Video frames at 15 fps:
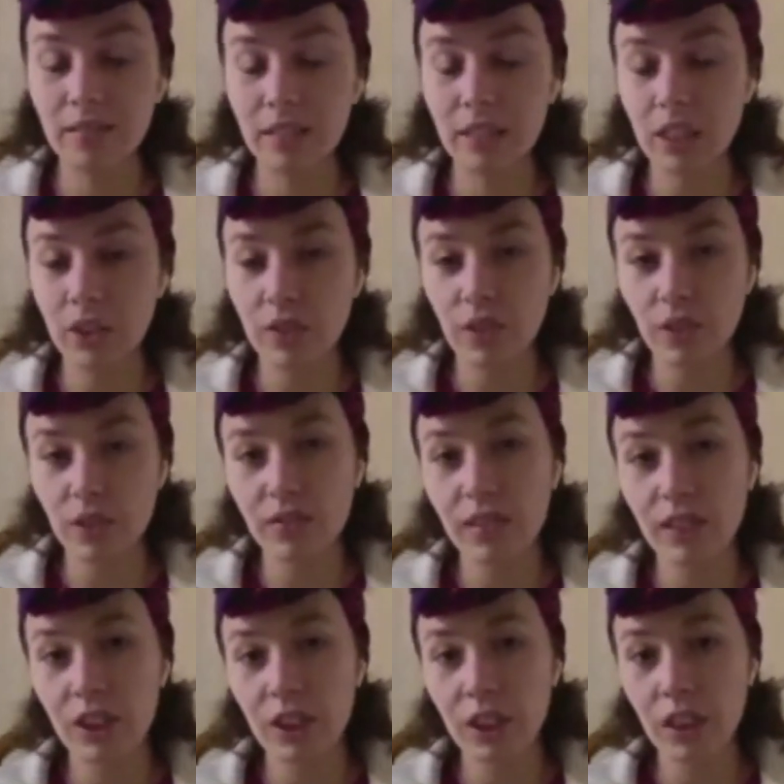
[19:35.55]

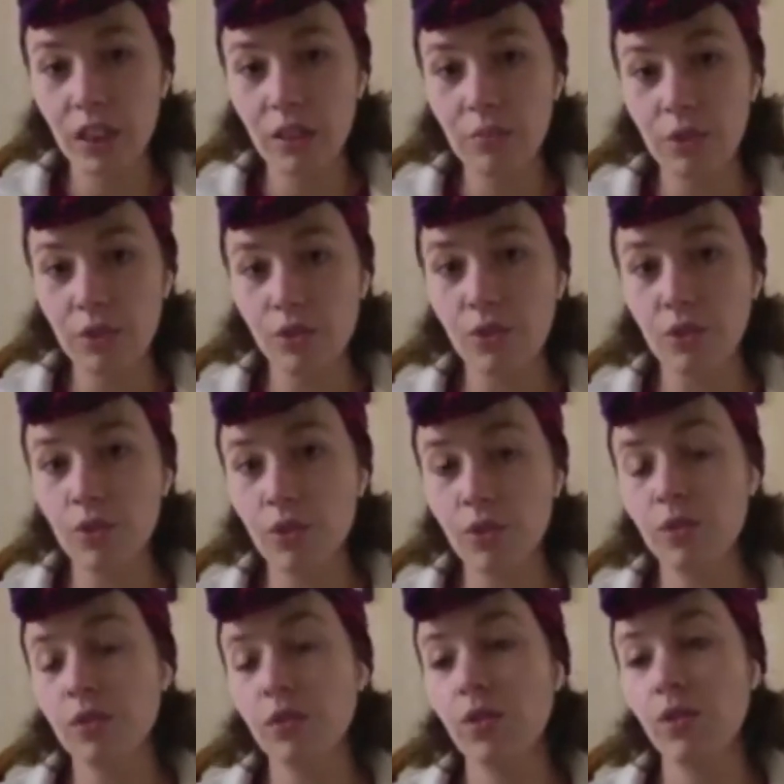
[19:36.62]
self-cultivation, personal
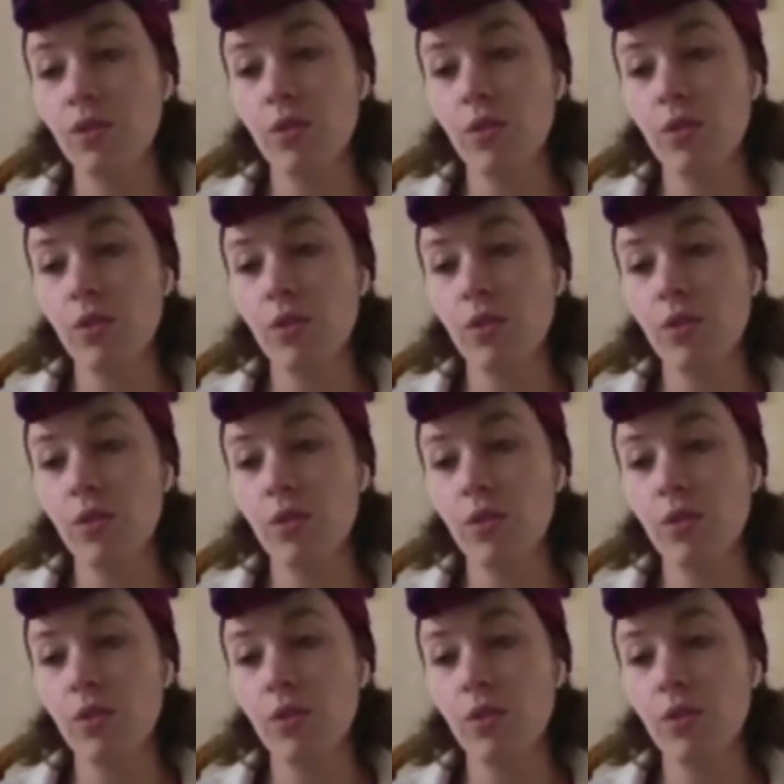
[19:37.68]
growth,